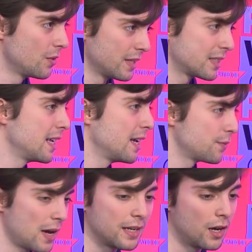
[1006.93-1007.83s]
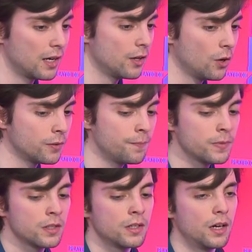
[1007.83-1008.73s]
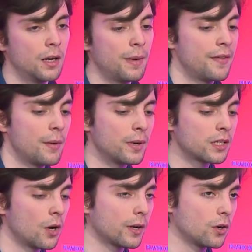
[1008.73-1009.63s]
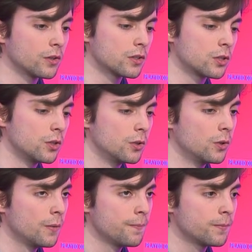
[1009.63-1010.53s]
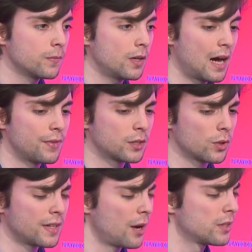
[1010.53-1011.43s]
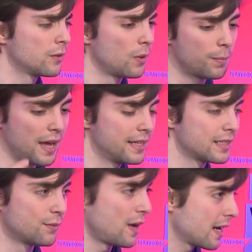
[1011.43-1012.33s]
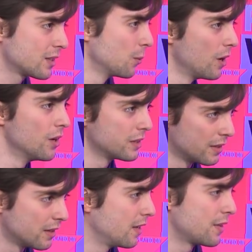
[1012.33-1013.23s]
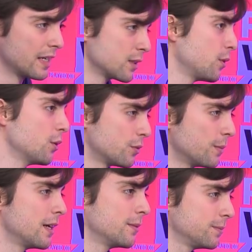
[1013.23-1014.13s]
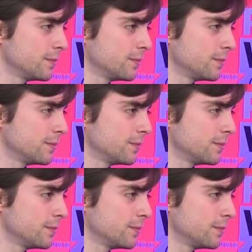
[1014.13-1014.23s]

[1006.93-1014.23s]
this year fairly early on, and then we're going on to have this sort of narrative where players affect the world and things evolve from there.